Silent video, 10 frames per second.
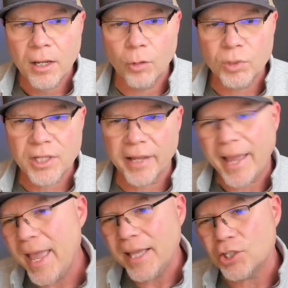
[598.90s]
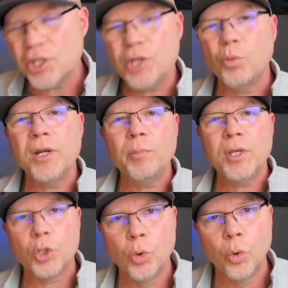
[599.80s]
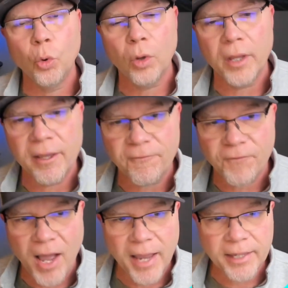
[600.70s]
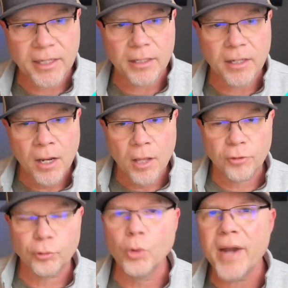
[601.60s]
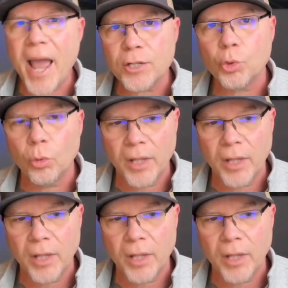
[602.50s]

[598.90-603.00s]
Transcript: It was like, hey, gee, wouldn't it be cool if I could, through natural